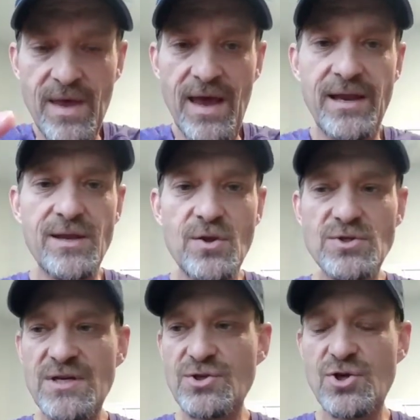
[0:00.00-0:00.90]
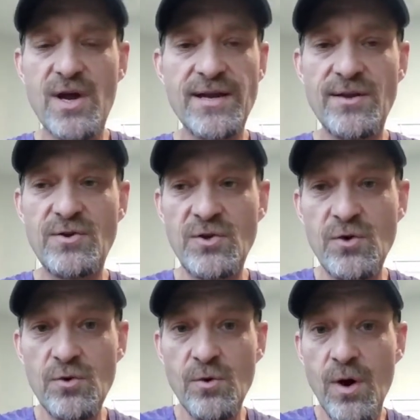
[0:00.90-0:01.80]
and then you just try to
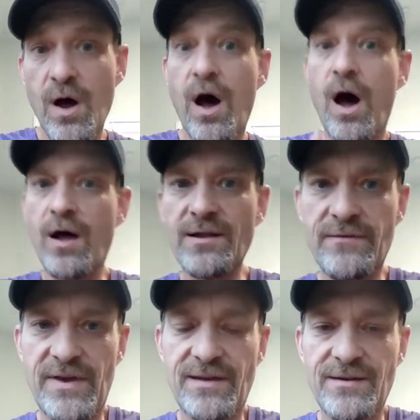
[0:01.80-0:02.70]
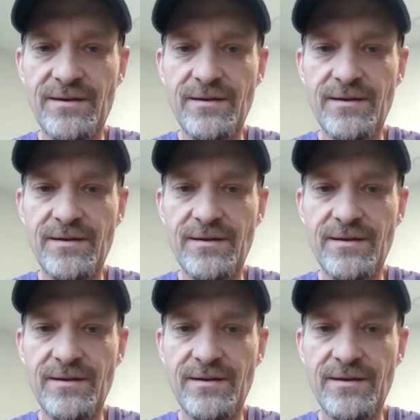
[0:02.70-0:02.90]
do all of it,